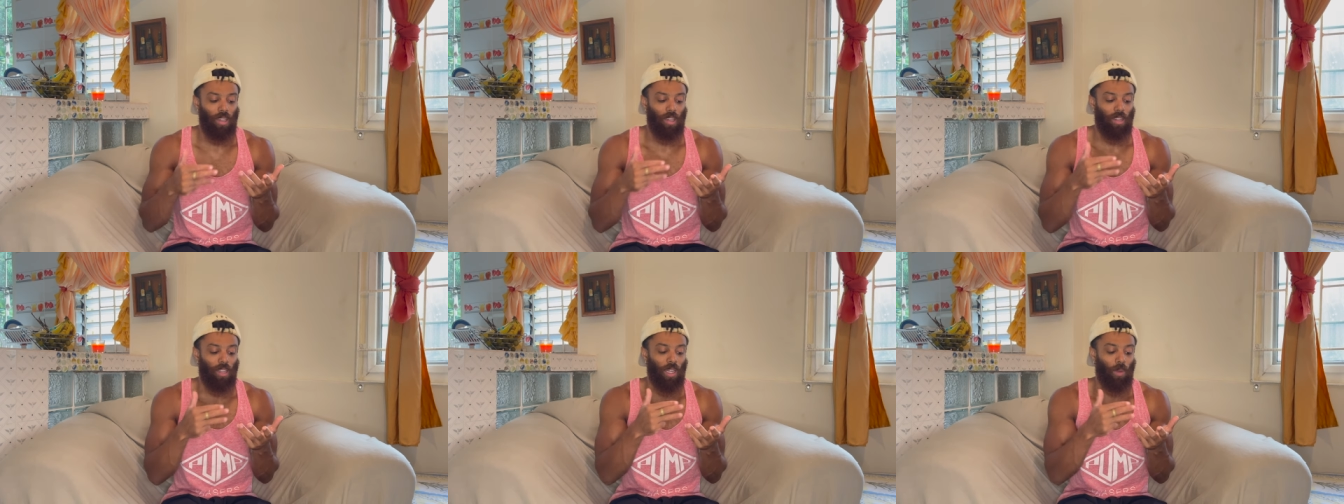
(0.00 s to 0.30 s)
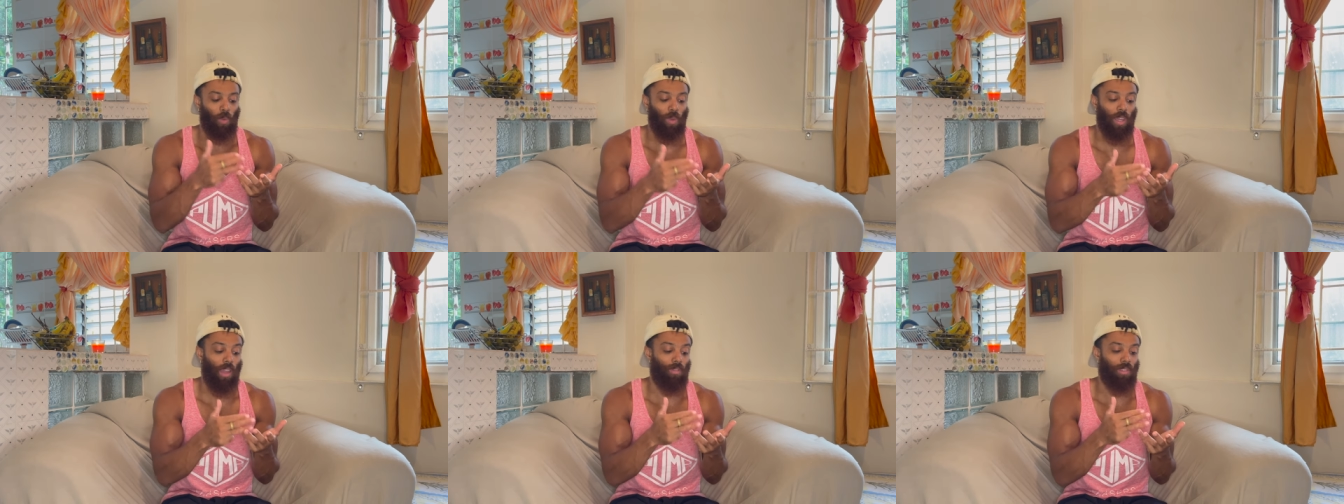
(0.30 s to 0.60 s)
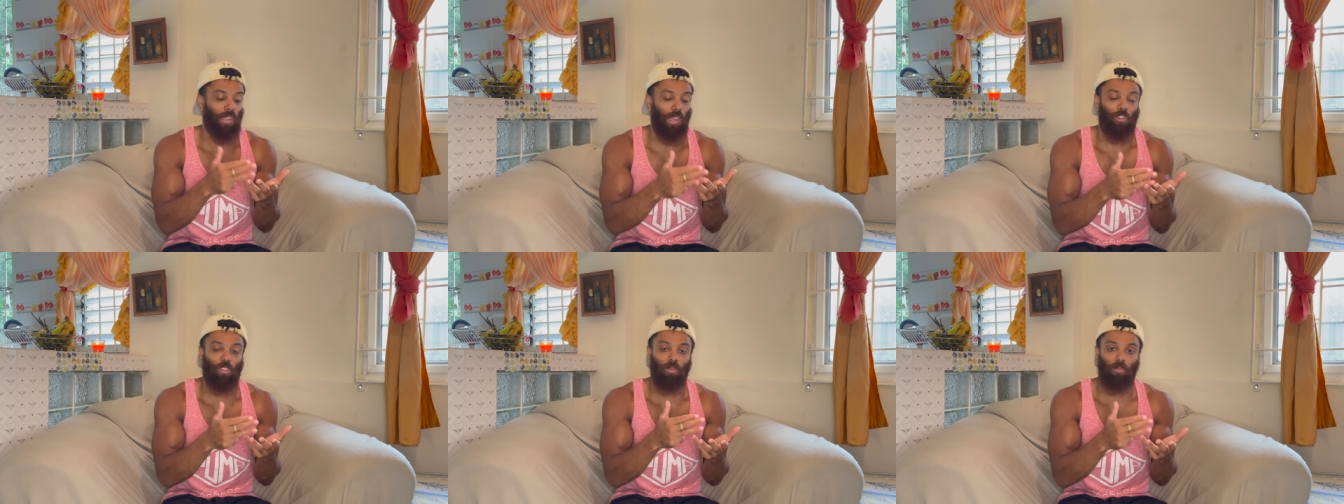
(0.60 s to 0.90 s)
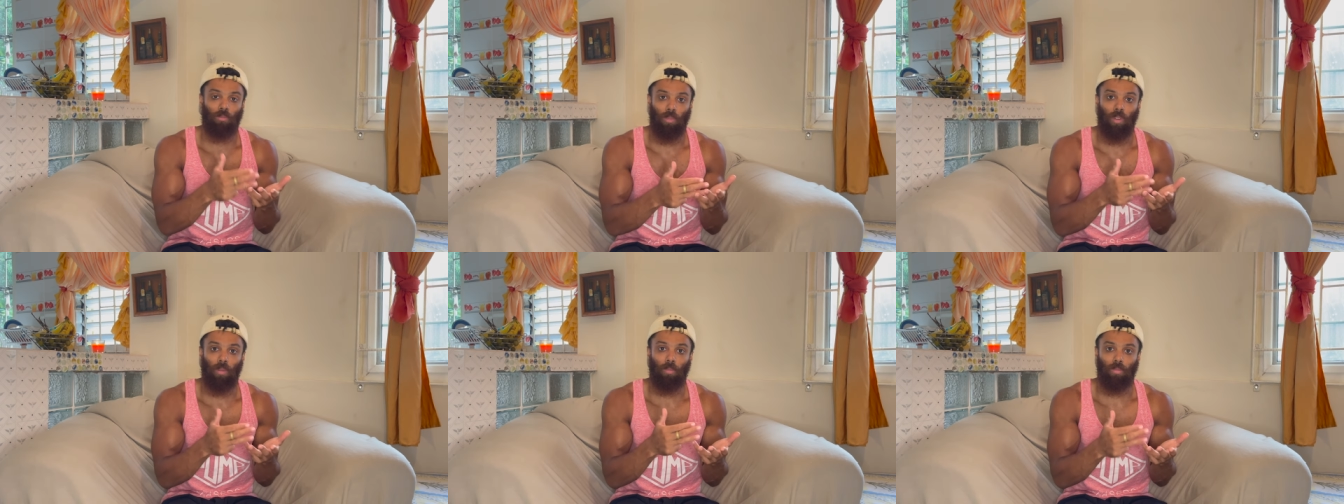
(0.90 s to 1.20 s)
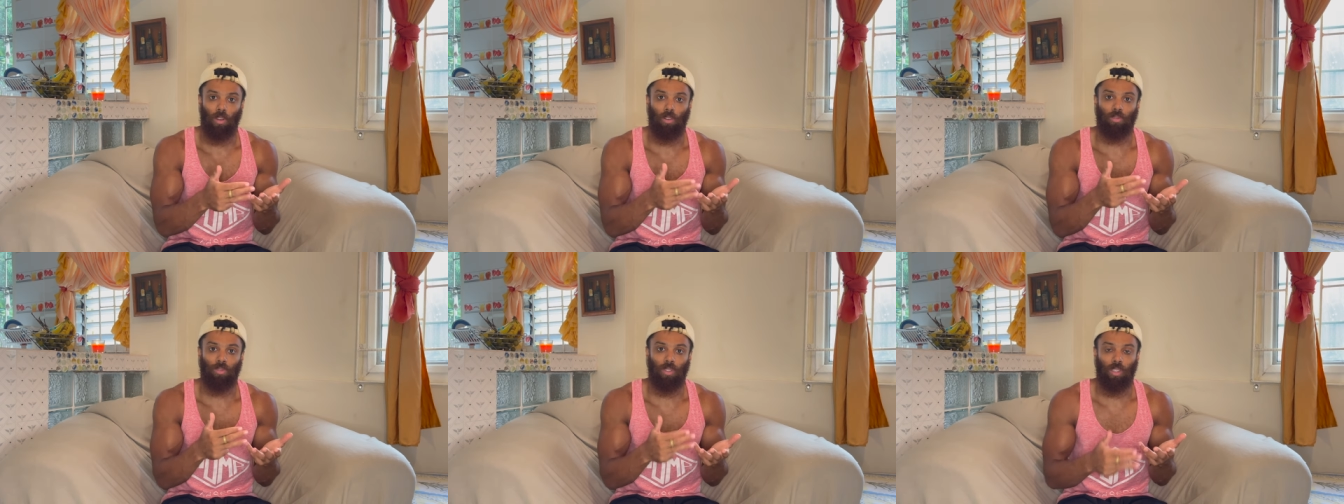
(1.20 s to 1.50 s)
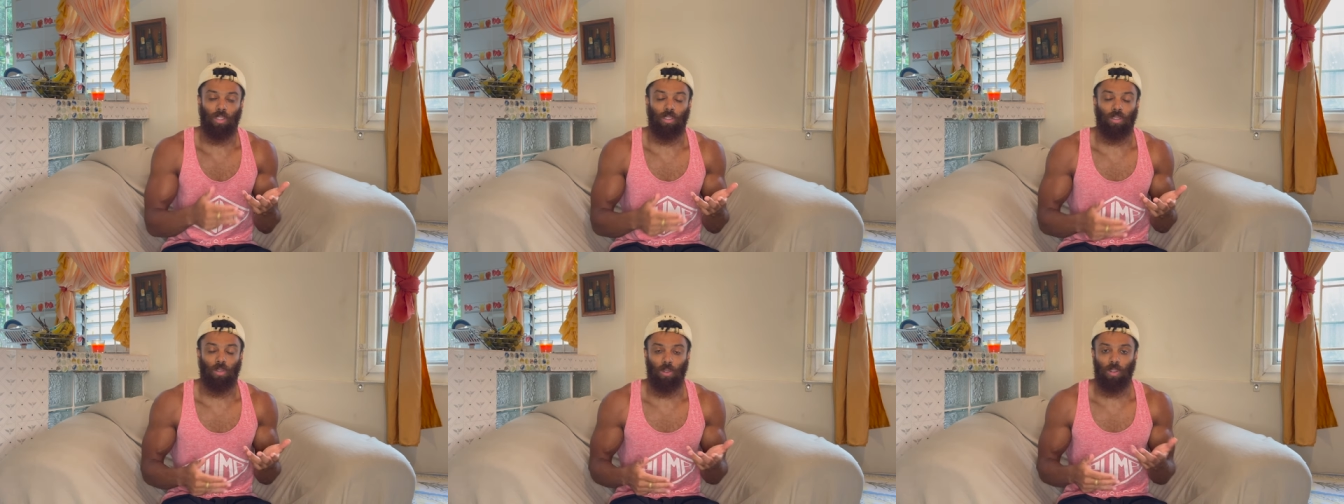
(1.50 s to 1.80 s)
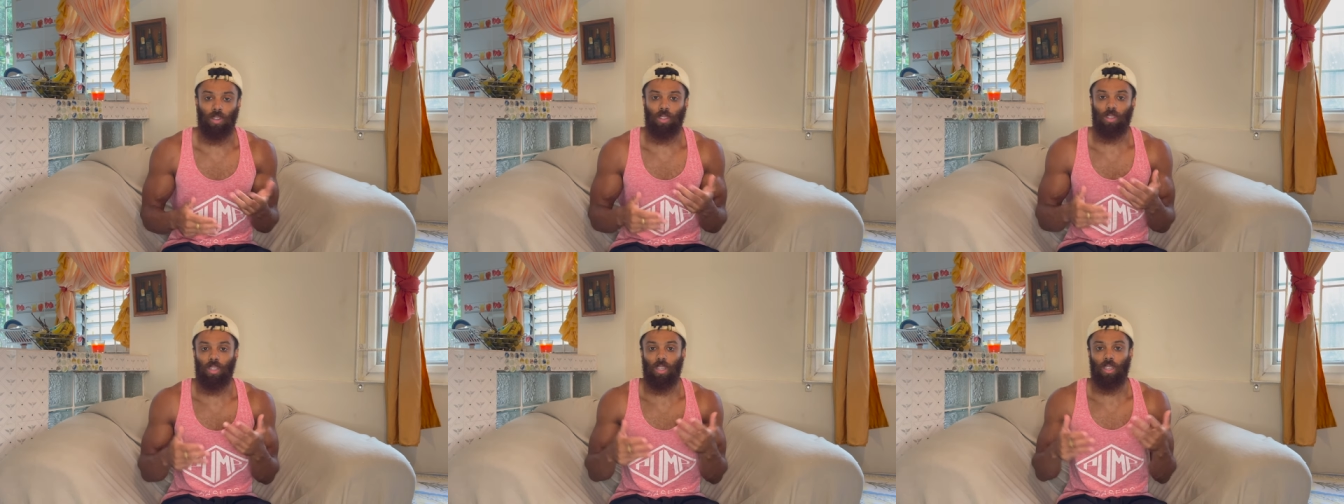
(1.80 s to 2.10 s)
Like we have to have a protein
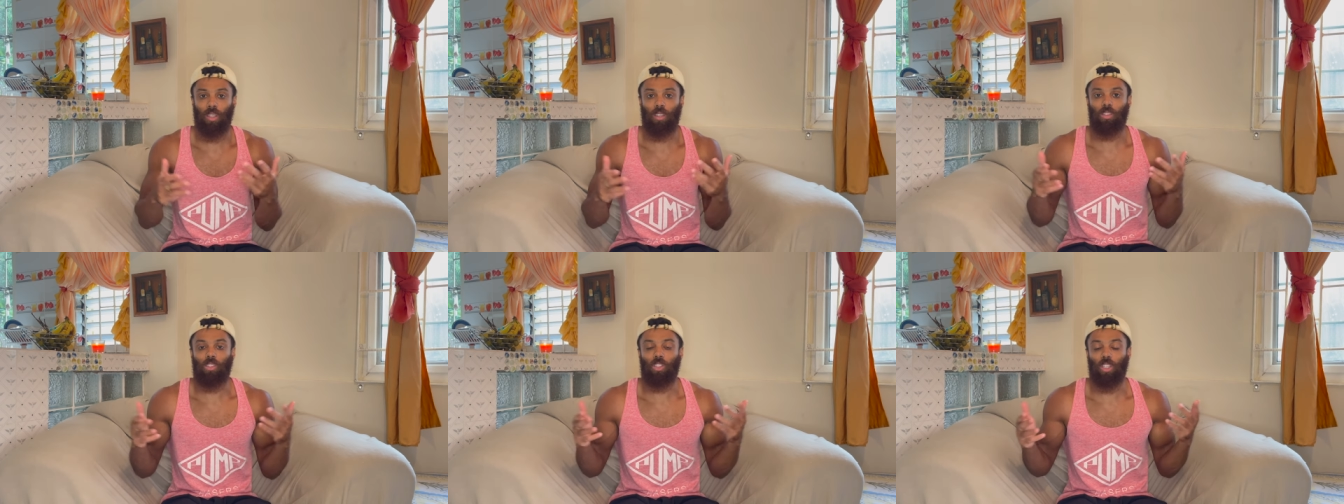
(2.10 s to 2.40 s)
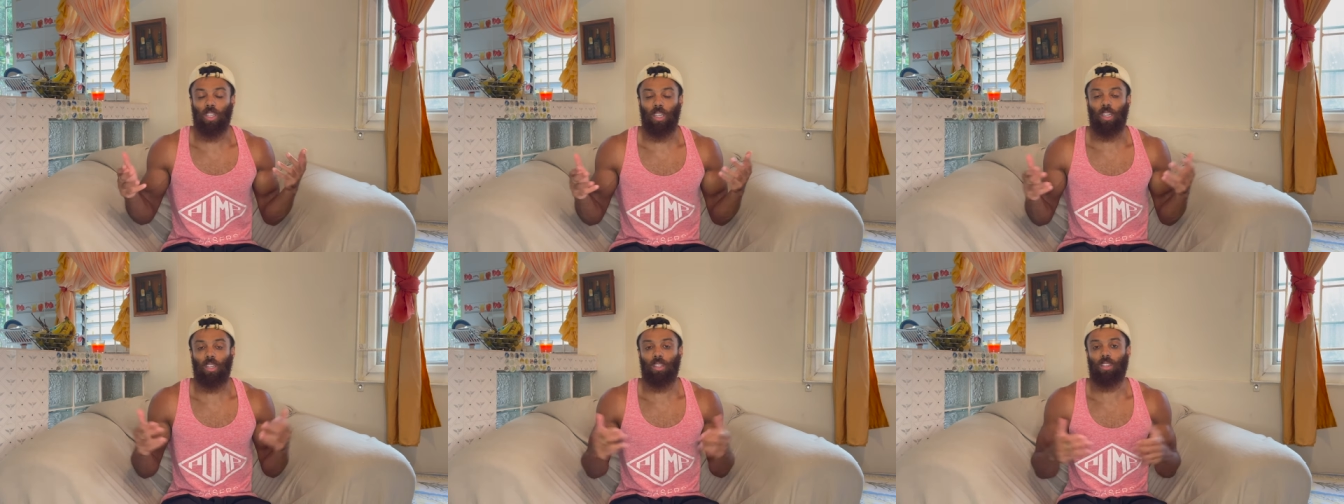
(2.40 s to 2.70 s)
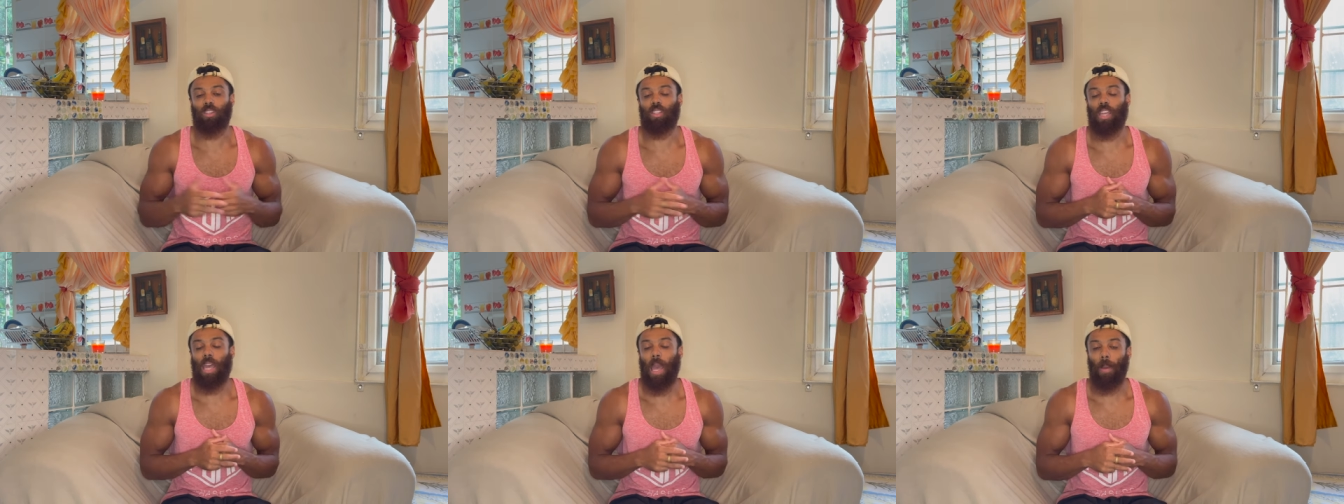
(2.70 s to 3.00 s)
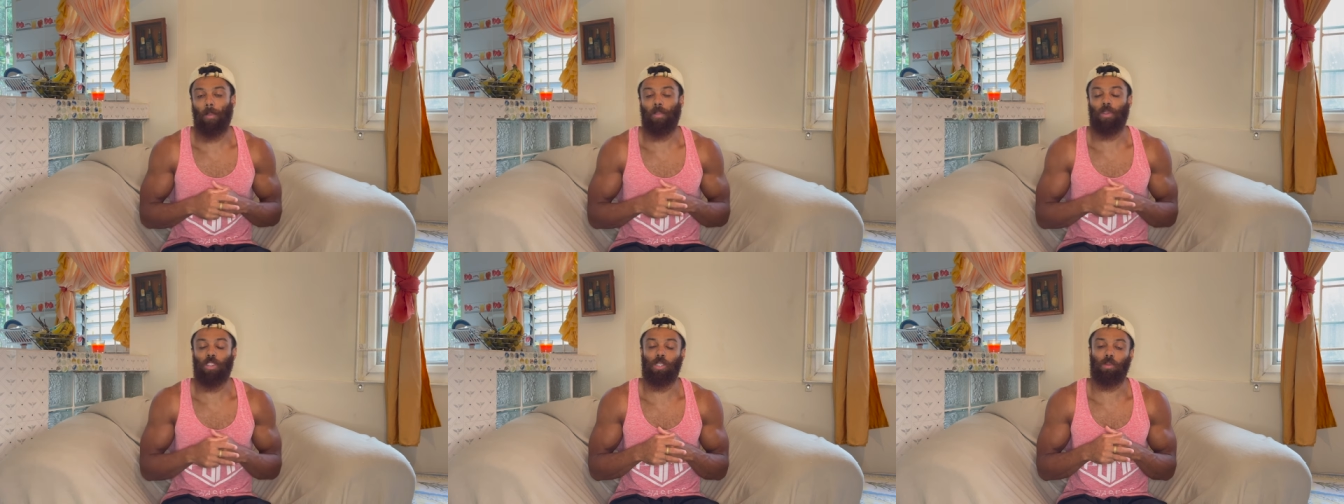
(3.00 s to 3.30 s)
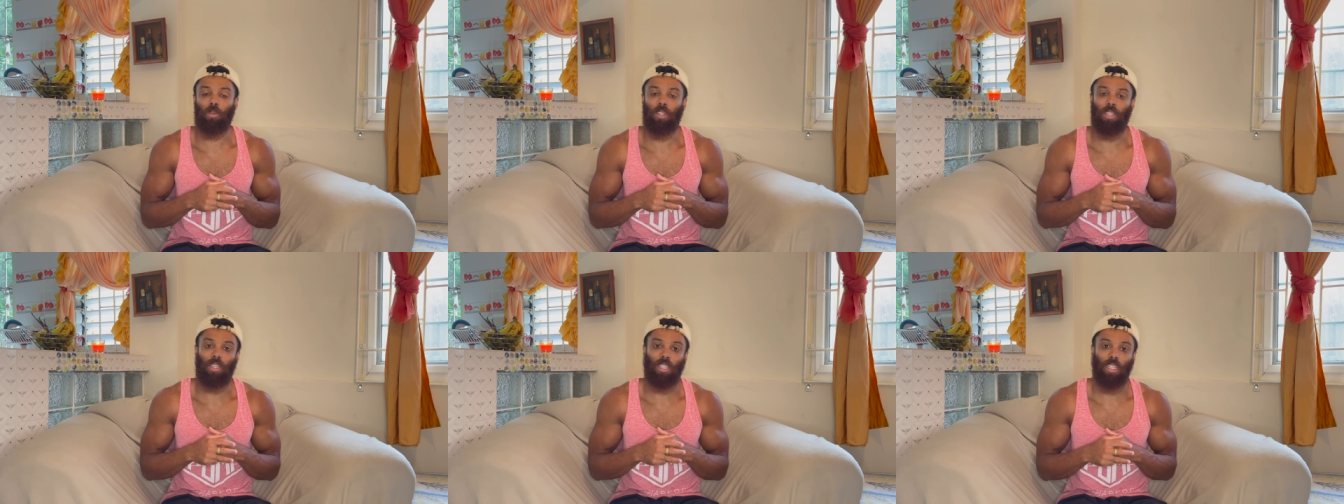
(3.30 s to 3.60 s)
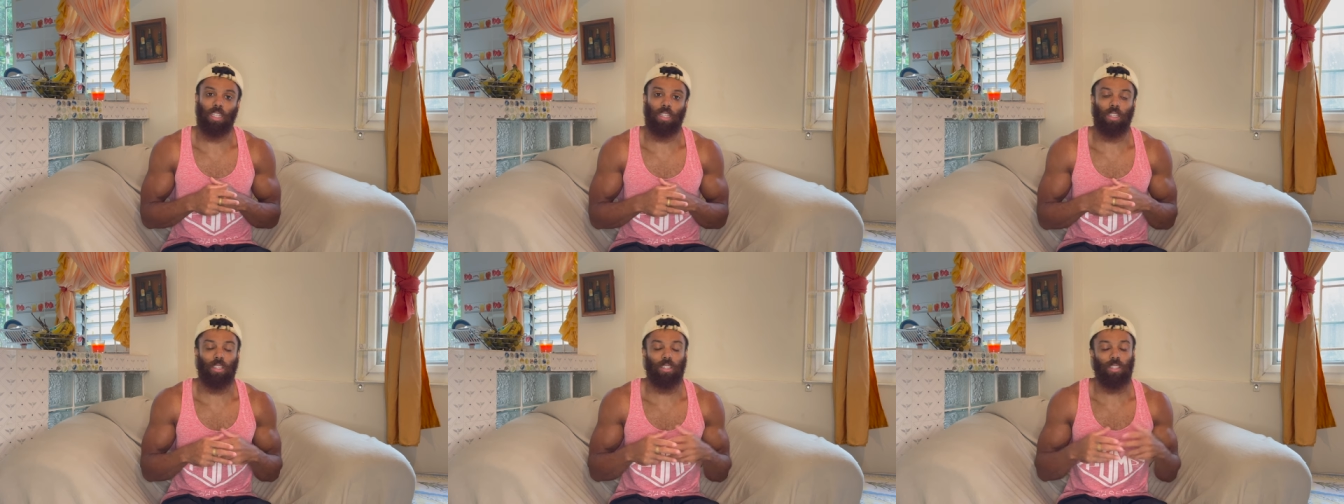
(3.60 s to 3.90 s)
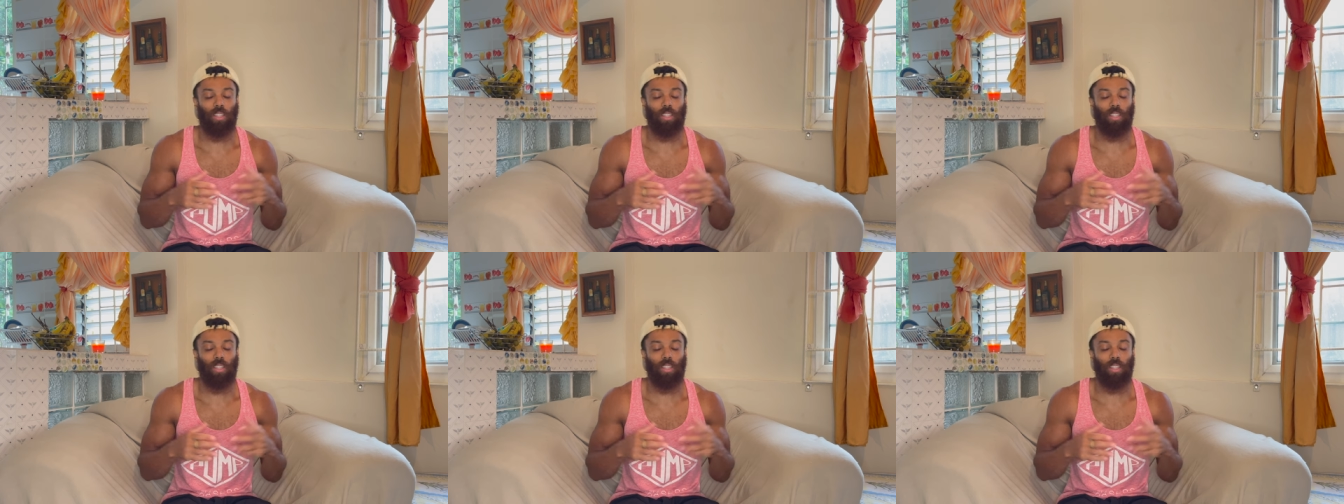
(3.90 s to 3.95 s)
source, and chicken just happens to be the leanest.